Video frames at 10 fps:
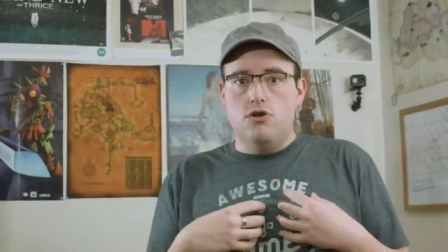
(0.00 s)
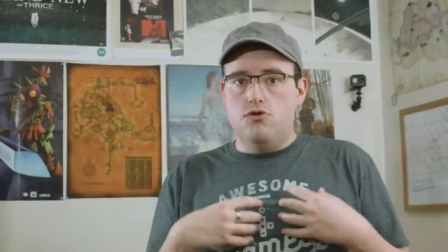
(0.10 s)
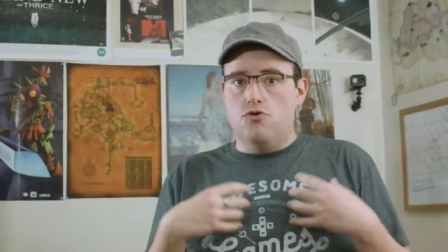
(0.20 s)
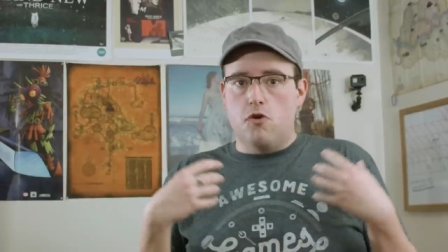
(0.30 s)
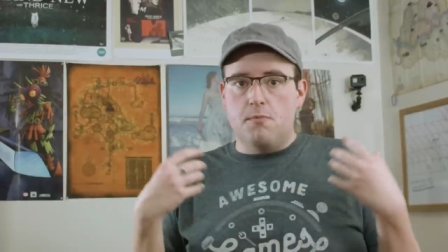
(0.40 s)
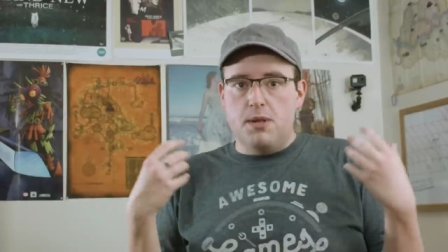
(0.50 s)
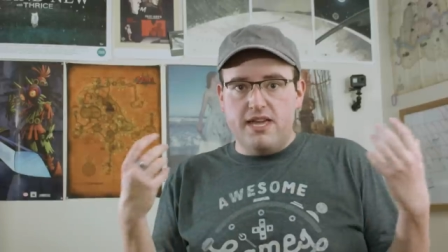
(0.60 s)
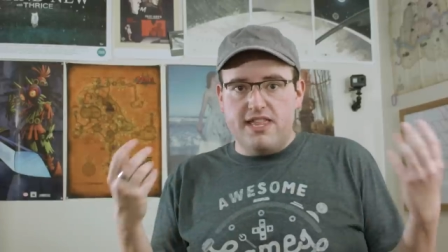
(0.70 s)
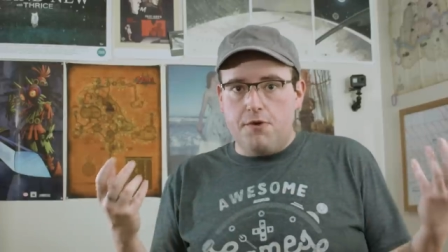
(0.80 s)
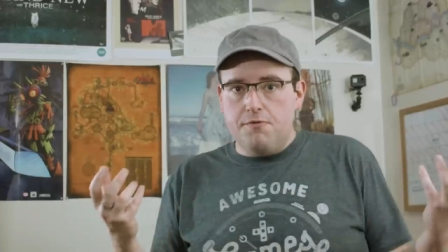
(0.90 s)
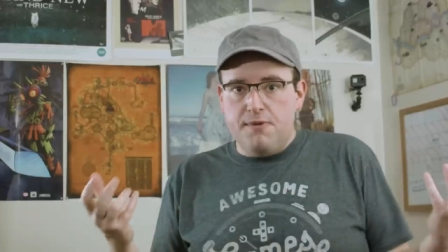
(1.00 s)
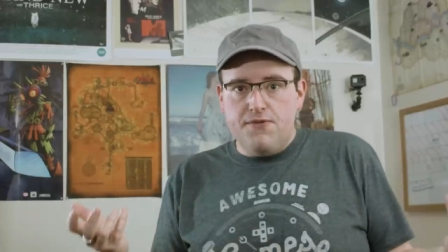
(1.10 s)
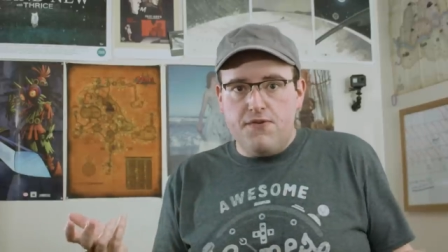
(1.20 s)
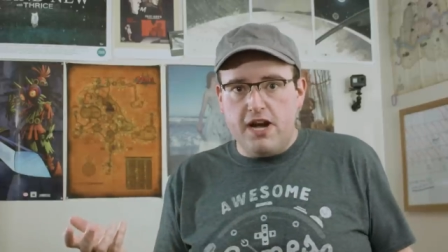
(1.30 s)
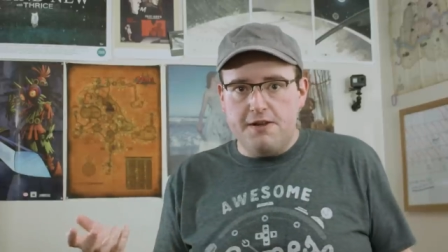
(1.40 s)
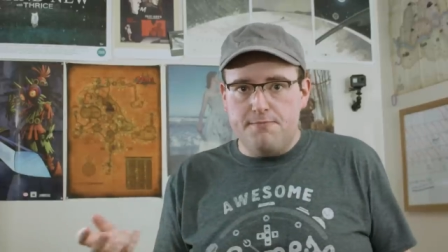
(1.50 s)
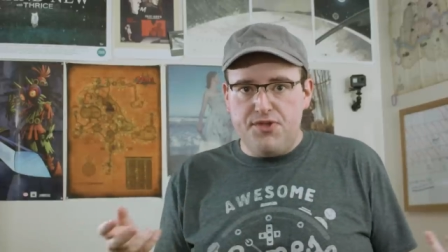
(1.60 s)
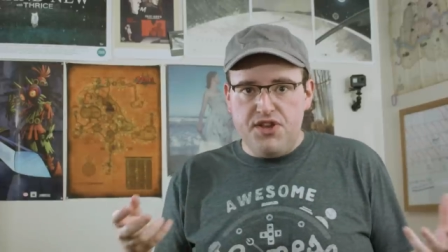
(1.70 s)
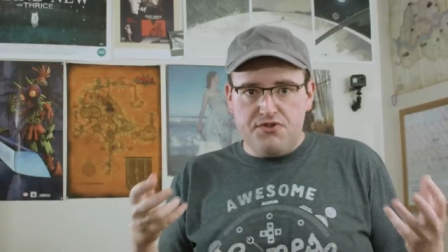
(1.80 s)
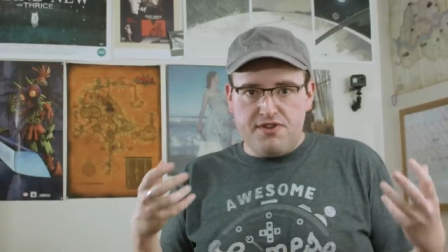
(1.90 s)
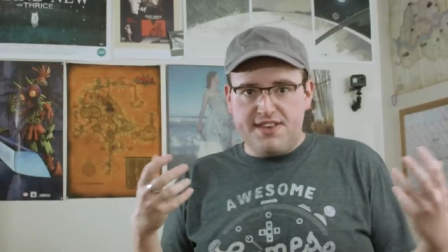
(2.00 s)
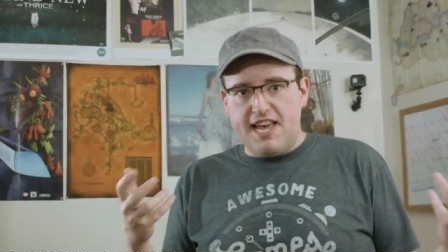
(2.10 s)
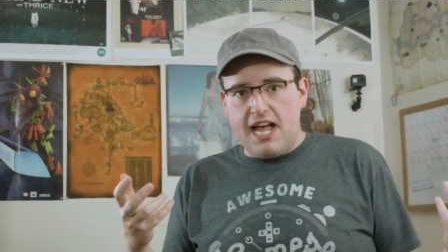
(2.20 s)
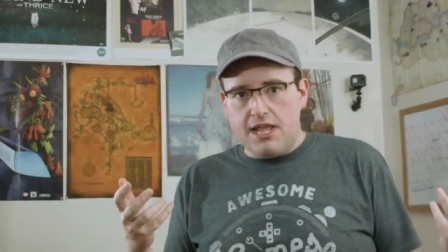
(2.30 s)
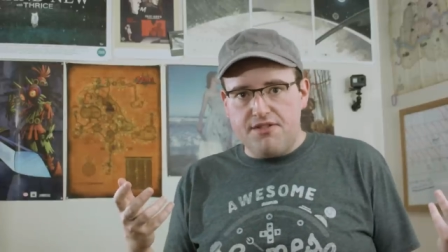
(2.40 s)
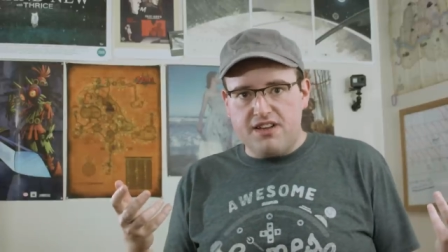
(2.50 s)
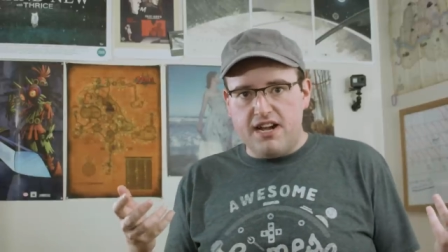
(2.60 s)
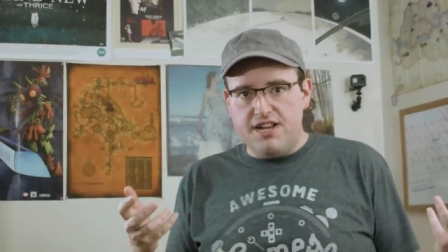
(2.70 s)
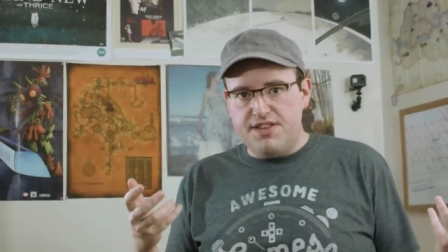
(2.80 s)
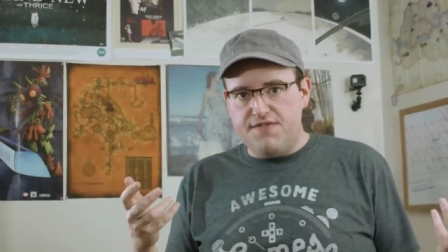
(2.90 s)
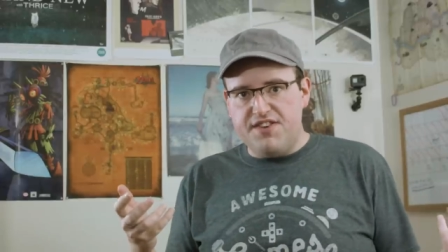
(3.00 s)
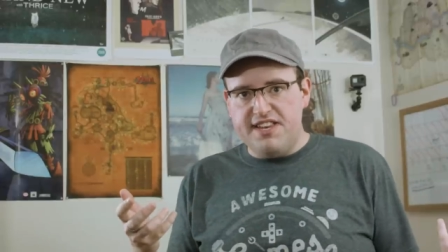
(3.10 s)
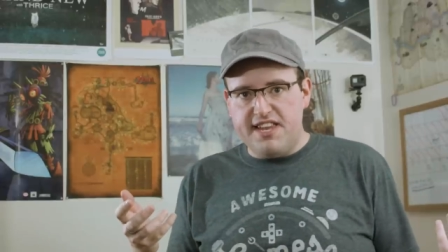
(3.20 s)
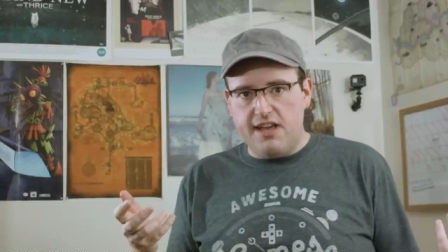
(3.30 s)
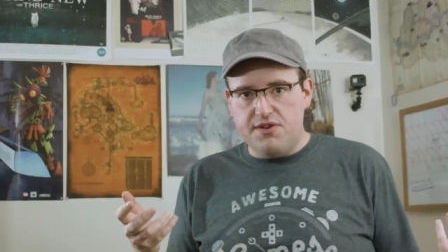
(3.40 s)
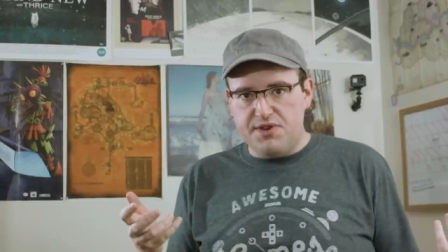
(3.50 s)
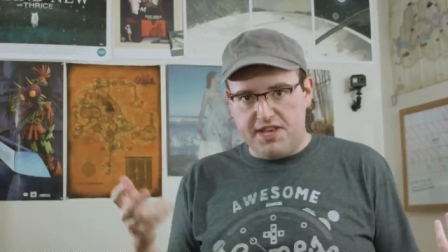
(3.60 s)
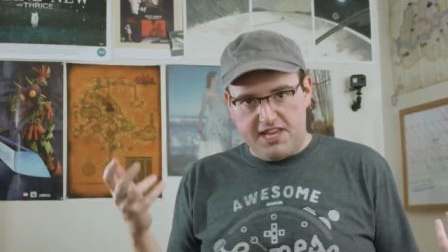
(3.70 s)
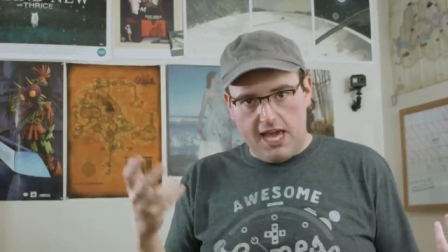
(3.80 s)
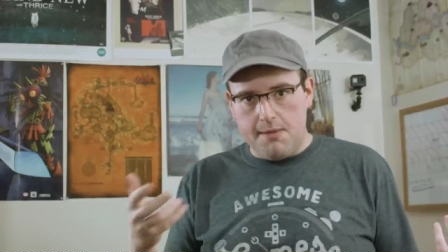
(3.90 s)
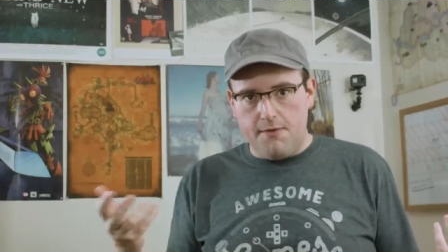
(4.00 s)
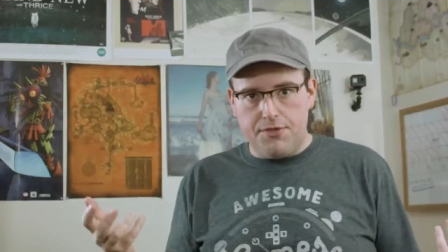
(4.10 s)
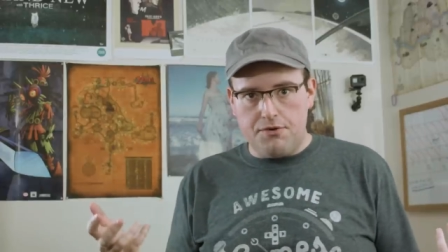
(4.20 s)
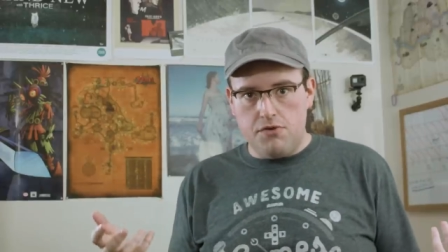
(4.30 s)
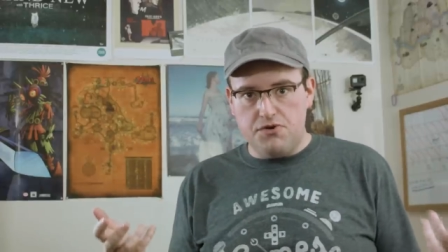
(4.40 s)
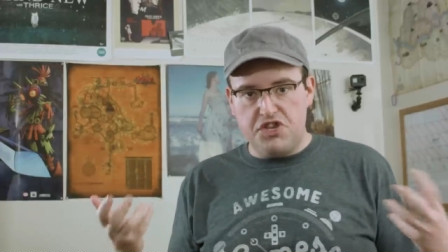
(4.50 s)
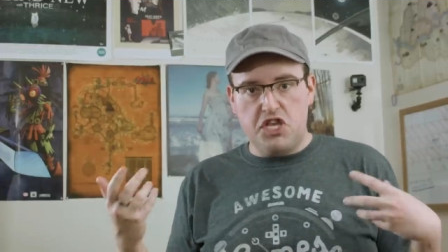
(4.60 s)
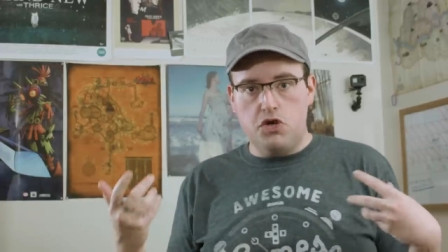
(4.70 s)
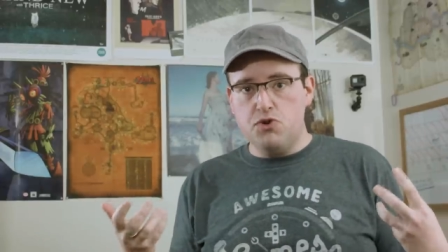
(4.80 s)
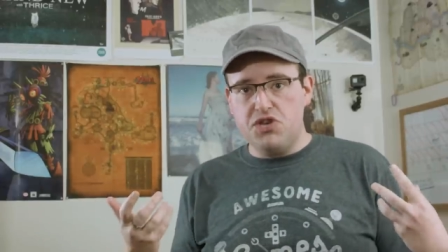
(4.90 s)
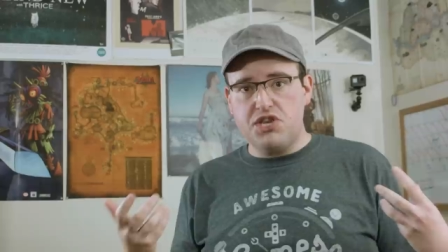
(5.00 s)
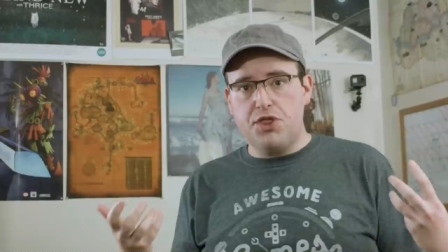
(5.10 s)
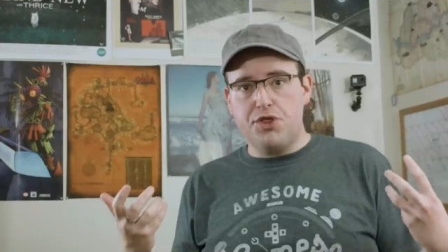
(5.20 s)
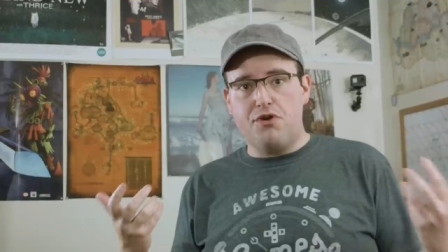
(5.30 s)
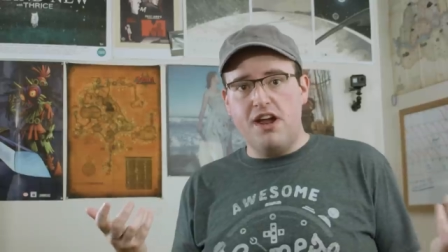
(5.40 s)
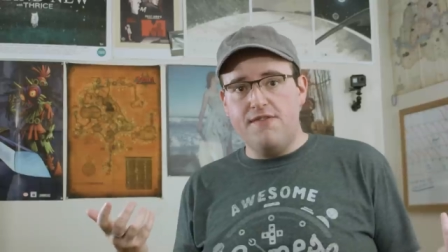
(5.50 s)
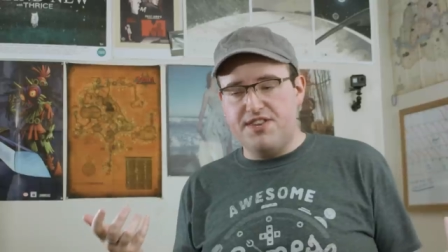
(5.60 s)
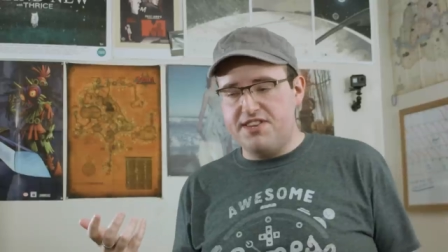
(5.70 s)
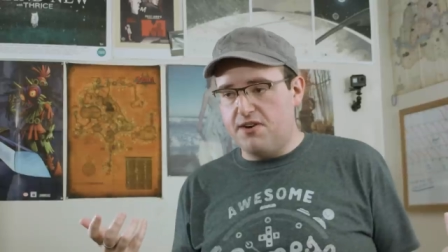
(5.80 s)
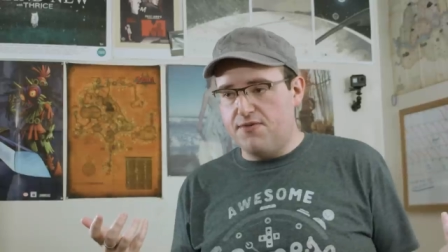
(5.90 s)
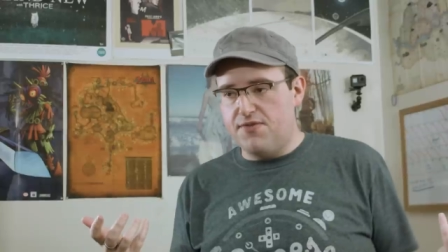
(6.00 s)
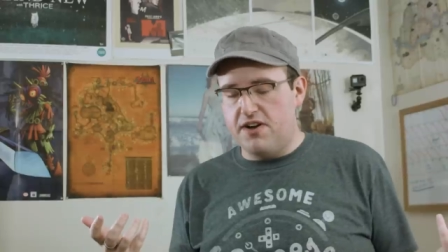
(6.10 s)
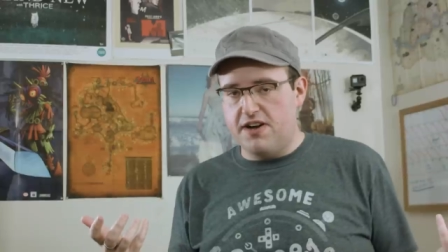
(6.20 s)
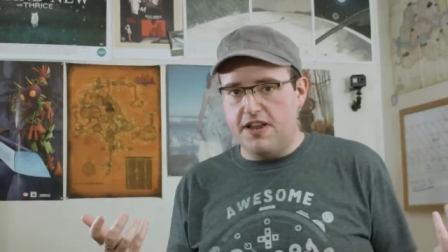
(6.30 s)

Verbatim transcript: Normally, that would be fine, but these are exactly the kinds of details that Game of Thrones used to thrive itself on.